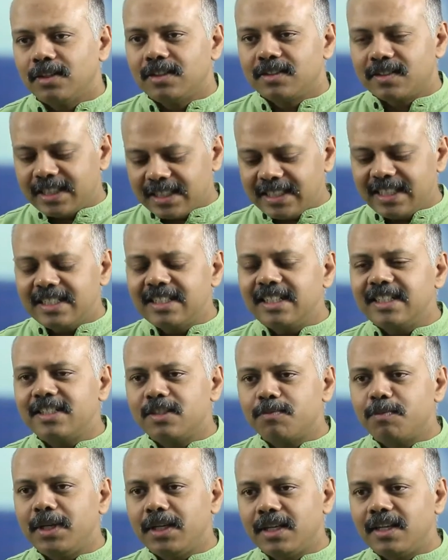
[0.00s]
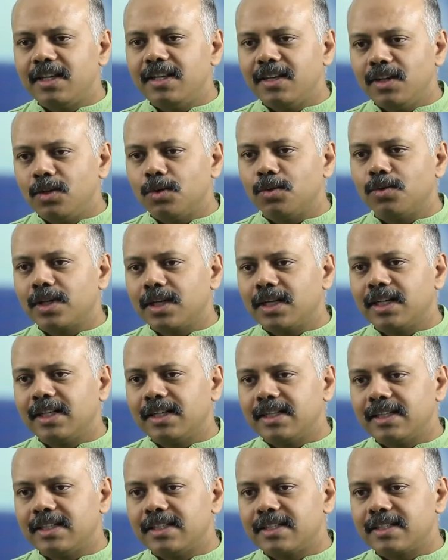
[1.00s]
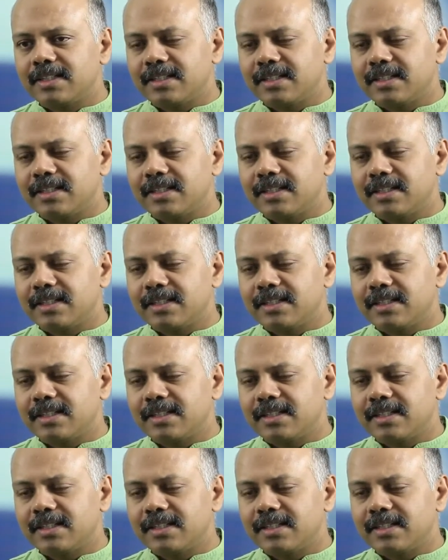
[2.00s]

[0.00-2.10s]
Traditionally speaking, yoga is